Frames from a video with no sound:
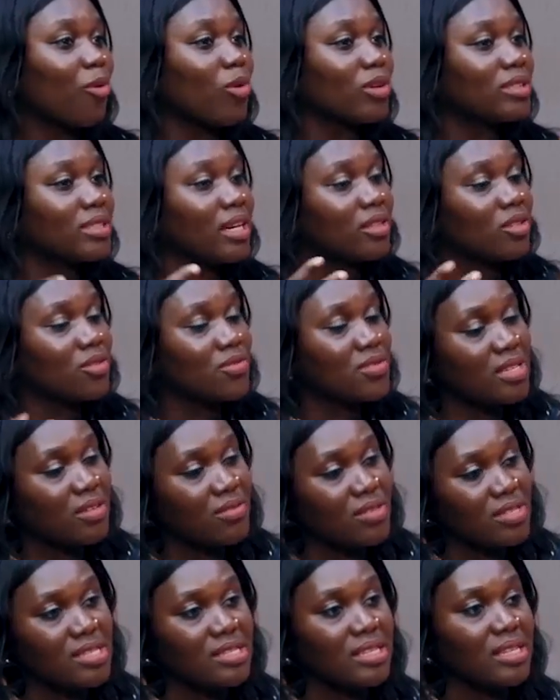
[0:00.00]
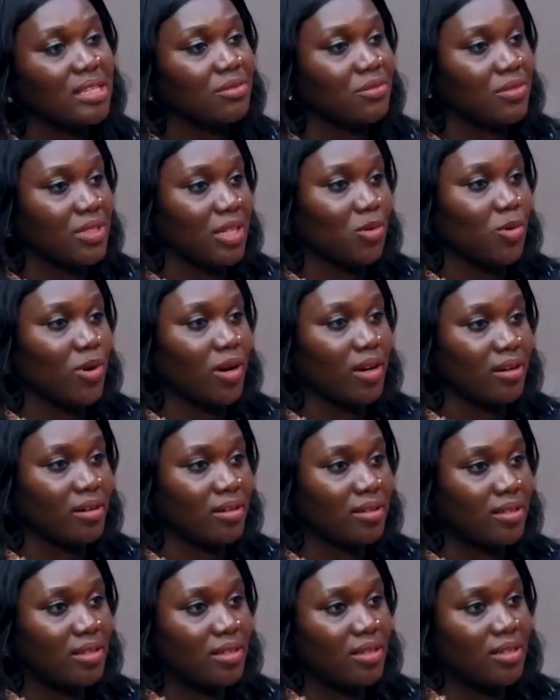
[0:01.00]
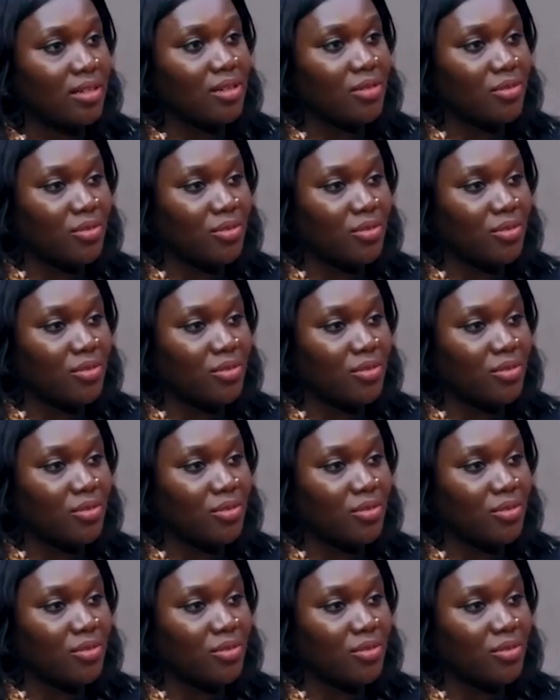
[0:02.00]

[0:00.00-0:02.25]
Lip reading: what kind of service they require.